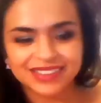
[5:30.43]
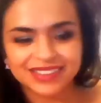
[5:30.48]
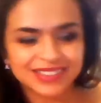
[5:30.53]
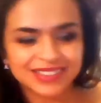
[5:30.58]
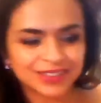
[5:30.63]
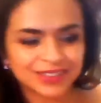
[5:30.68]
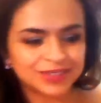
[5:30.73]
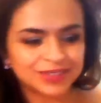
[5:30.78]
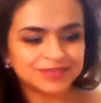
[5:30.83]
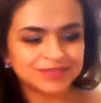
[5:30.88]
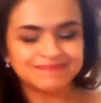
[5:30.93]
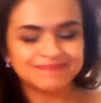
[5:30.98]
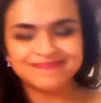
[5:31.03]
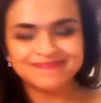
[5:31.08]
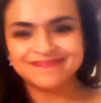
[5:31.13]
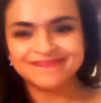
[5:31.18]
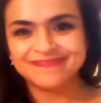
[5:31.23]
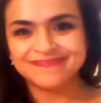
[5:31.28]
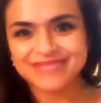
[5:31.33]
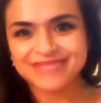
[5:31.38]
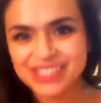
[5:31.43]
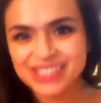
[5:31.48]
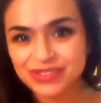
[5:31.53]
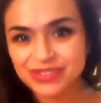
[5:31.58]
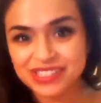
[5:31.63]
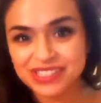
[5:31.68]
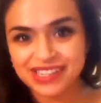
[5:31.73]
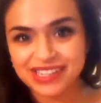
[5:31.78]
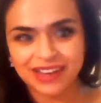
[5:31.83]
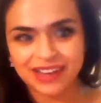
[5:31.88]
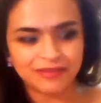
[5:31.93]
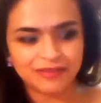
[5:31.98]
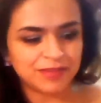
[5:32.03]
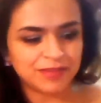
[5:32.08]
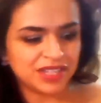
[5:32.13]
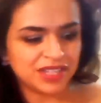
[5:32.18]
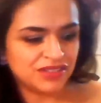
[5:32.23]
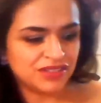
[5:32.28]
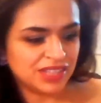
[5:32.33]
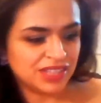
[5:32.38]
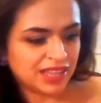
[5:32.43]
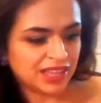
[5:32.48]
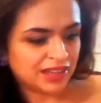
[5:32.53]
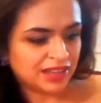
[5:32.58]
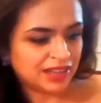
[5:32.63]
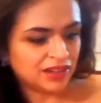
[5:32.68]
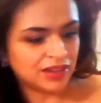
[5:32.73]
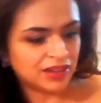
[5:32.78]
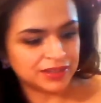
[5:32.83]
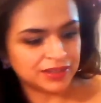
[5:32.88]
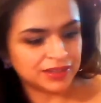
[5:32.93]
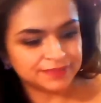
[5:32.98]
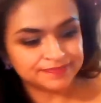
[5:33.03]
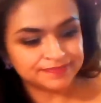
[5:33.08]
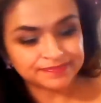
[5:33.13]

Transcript: so that's the reason I haven't been using that a lot.